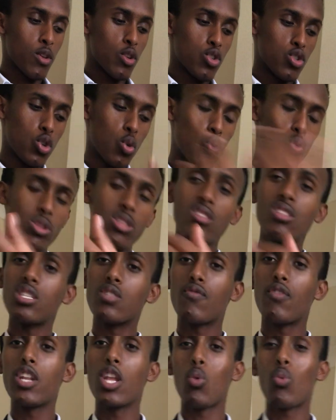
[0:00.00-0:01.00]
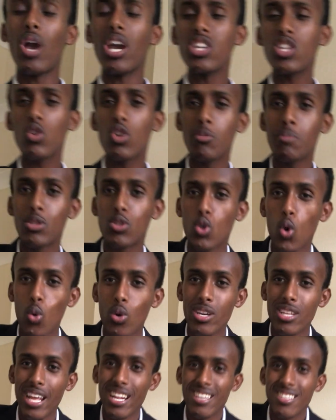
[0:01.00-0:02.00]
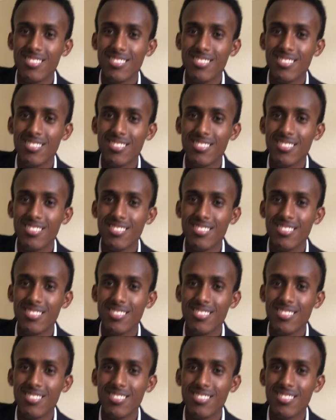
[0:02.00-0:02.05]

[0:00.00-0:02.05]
So within this video, we're actually going to be talking and